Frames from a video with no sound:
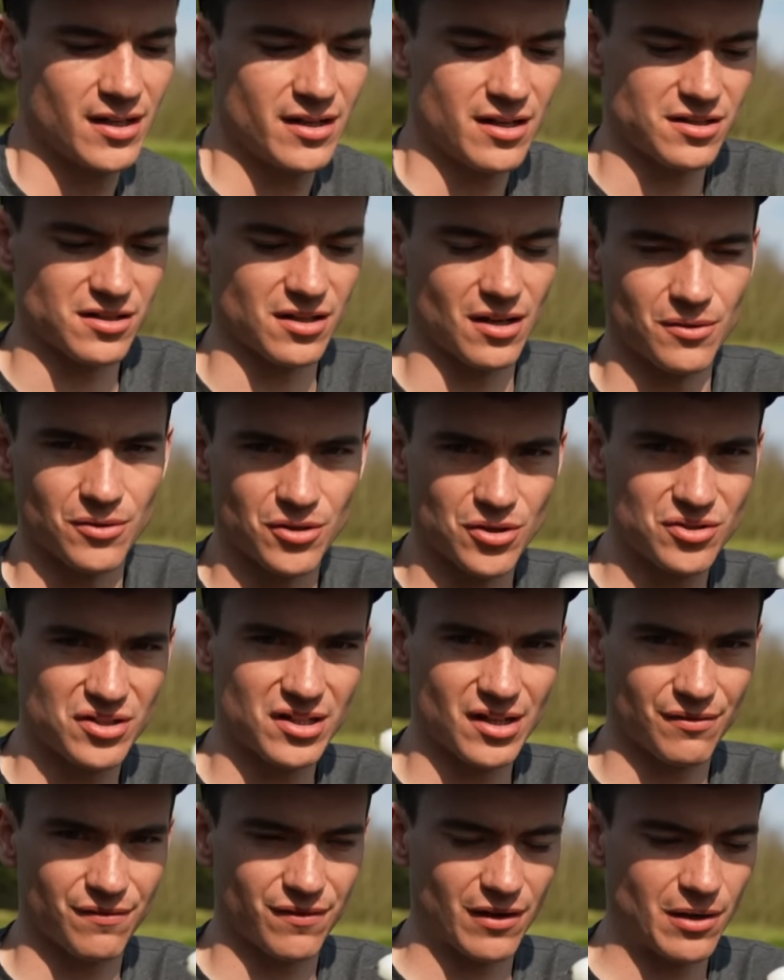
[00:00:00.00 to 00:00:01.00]
So
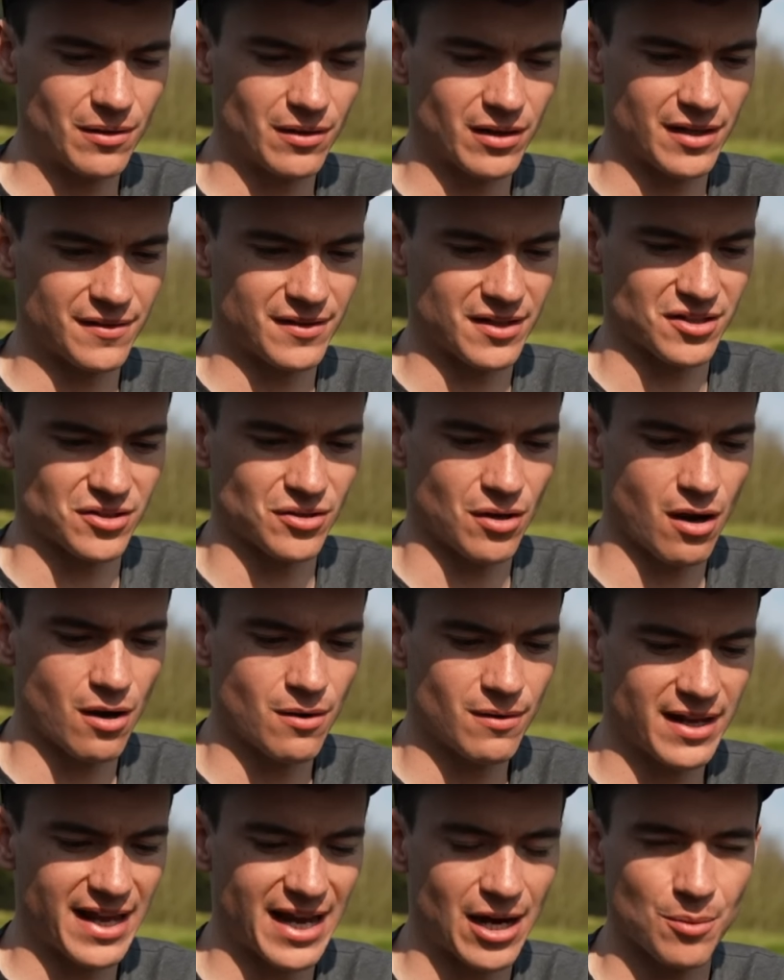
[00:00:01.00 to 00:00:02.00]
using a float like this not
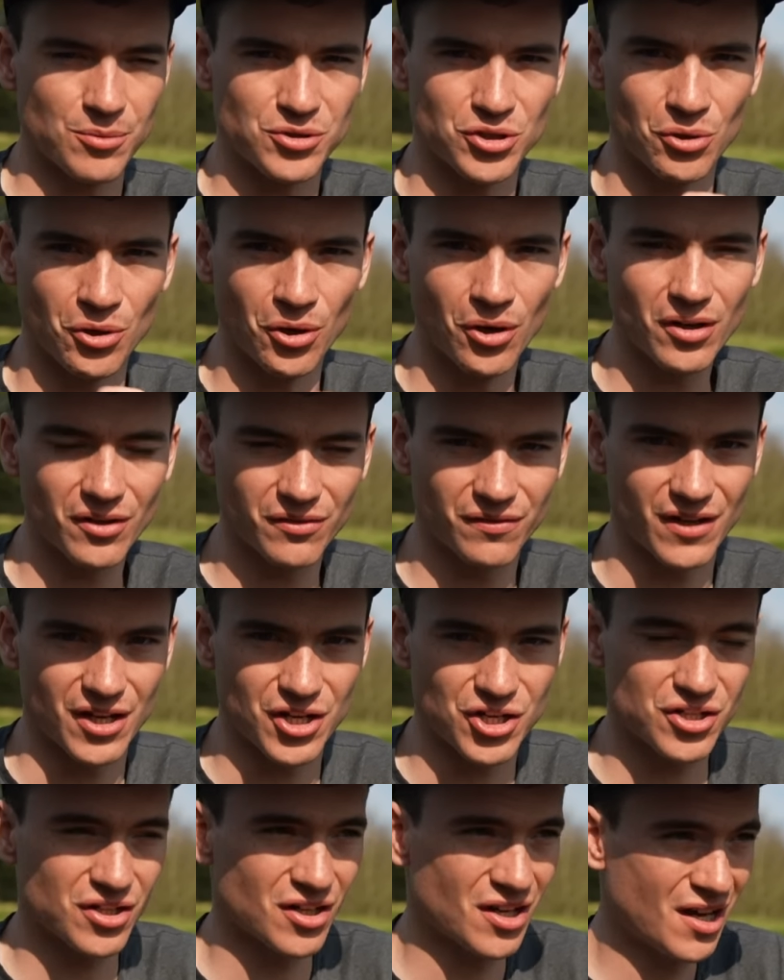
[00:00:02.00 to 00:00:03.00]
only helps you hook
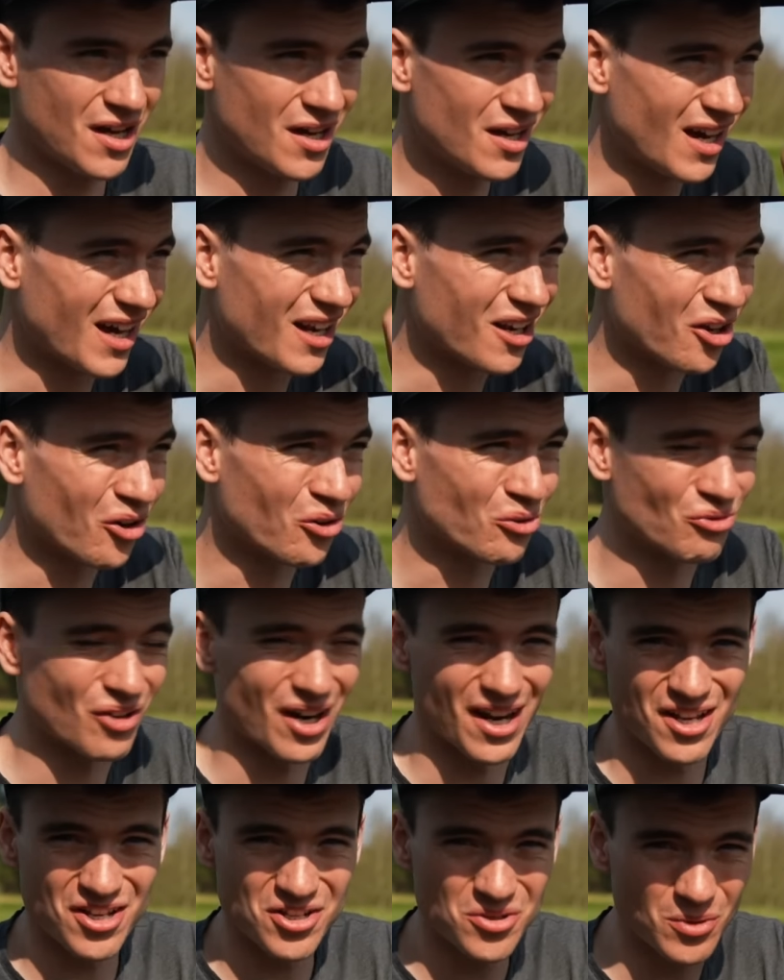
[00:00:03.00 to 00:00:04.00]
fish at long
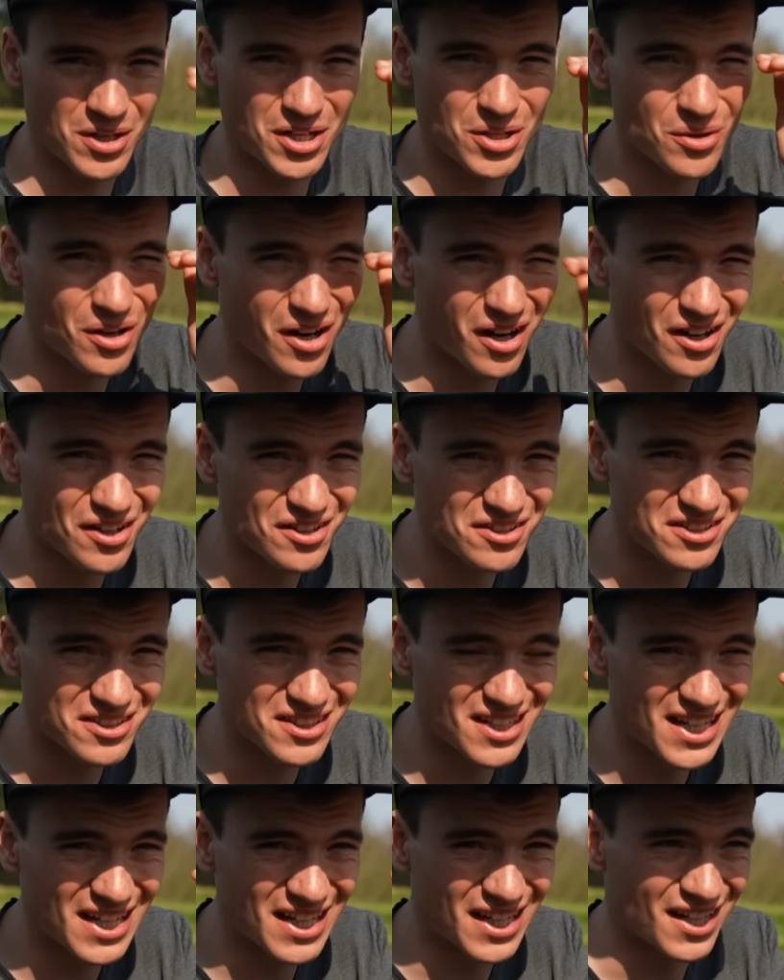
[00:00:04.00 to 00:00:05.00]
range when you can't
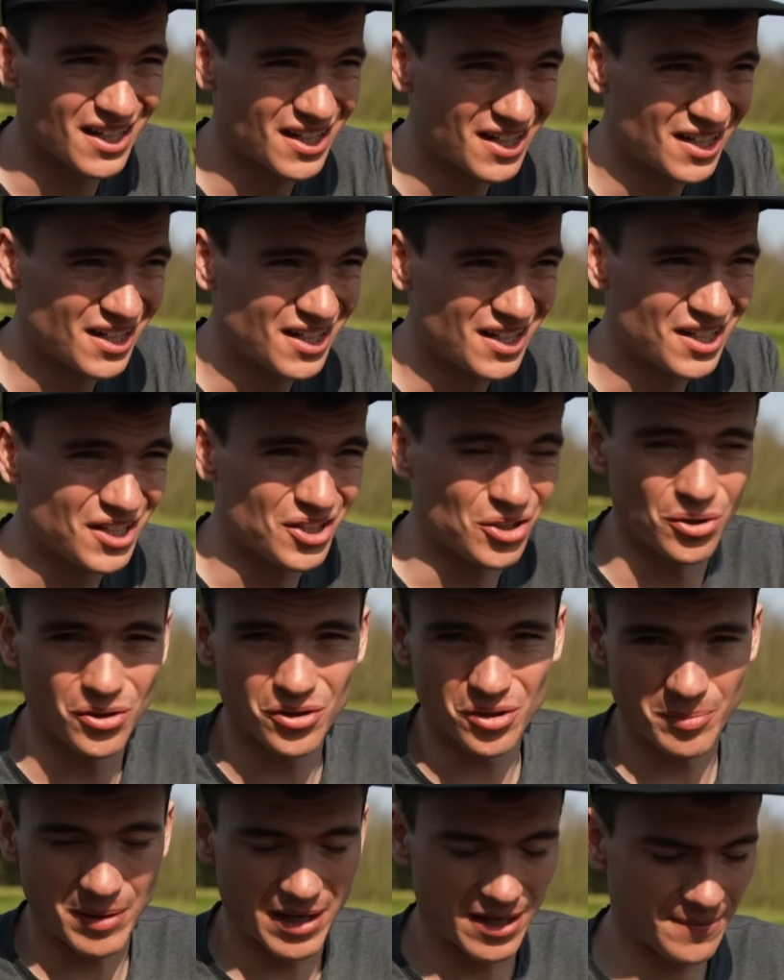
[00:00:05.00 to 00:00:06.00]
see your
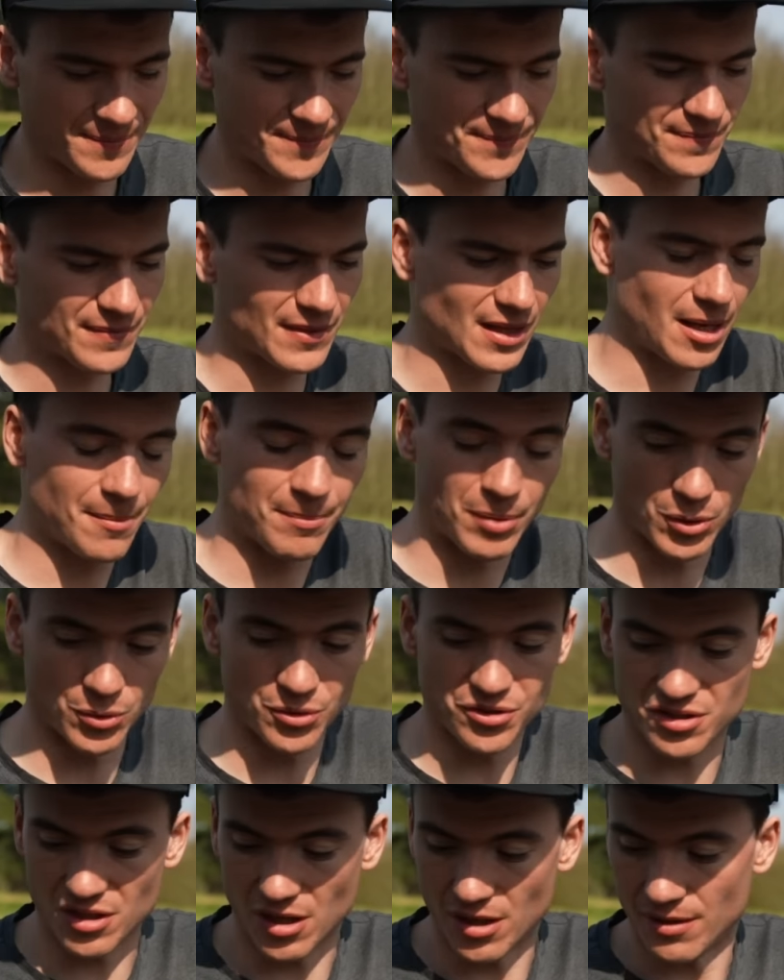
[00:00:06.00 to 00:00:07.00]
hook bait, but
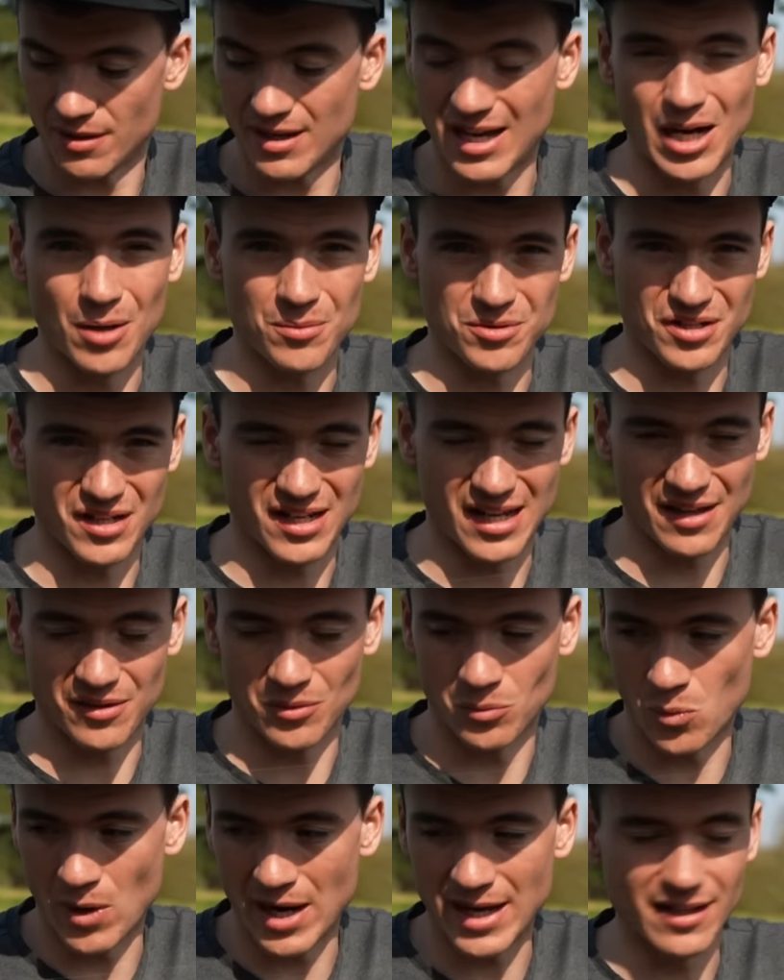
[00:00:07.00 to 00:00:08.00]
also helps you get
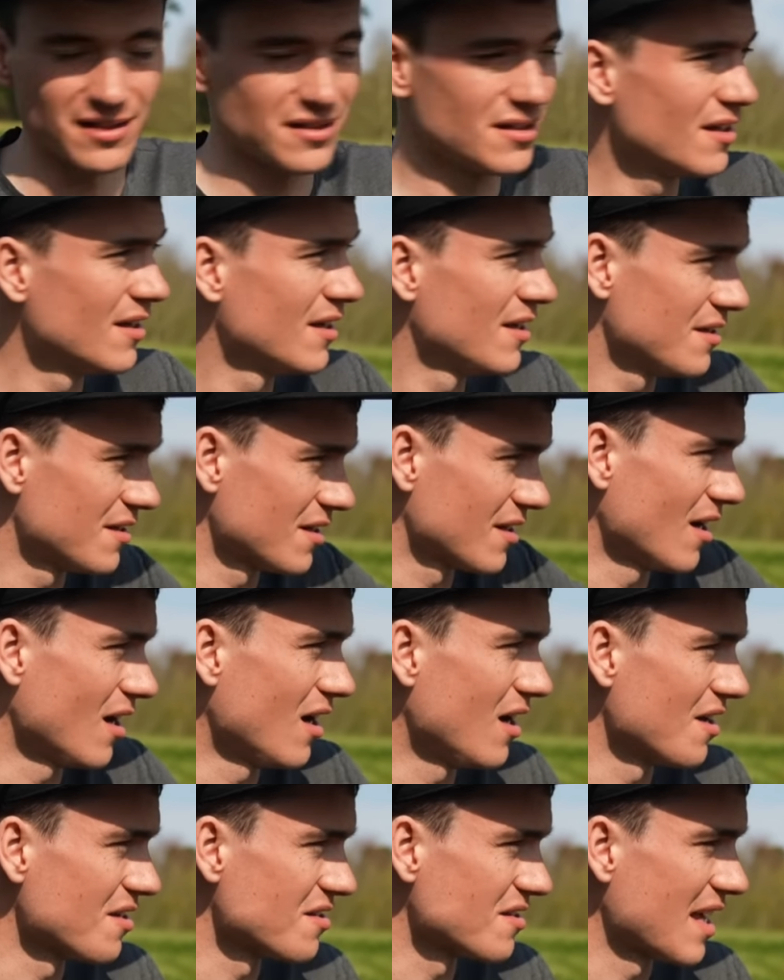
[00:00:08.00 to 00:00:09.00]
the weight to
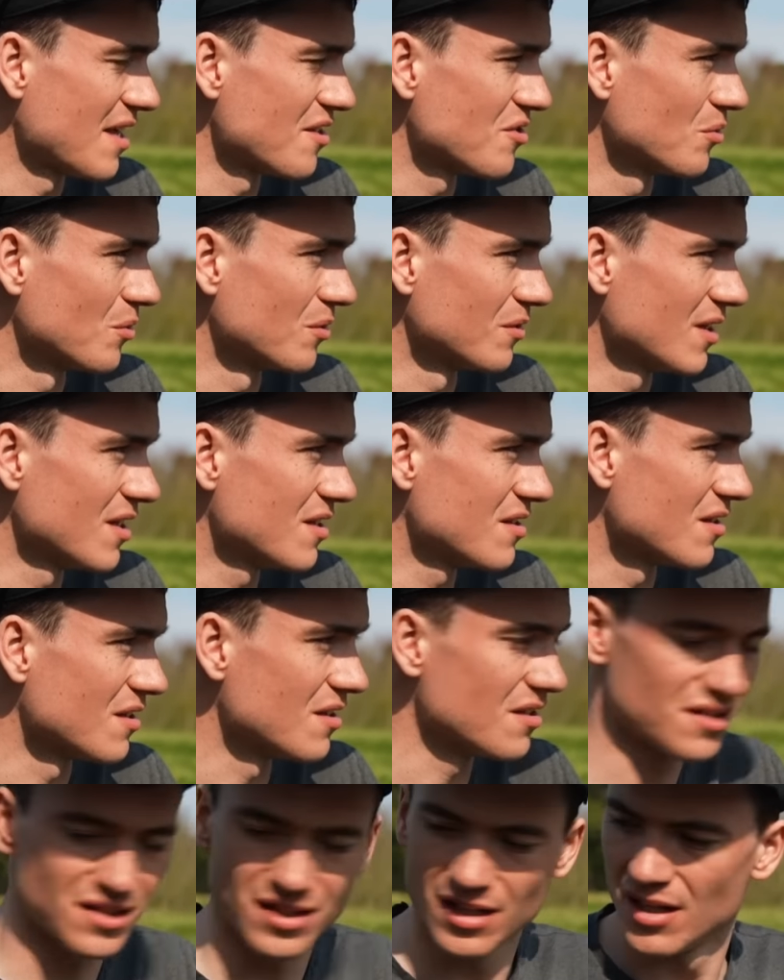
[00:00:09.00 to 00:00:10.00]
cast that sort of
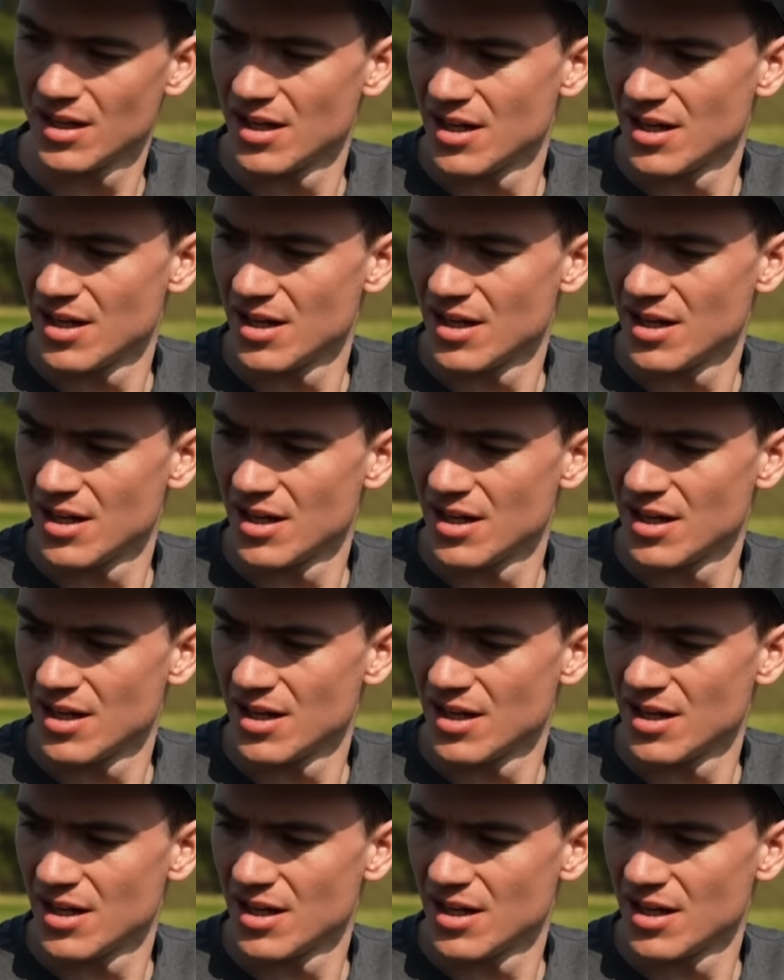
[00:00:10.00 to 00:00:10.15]
distance.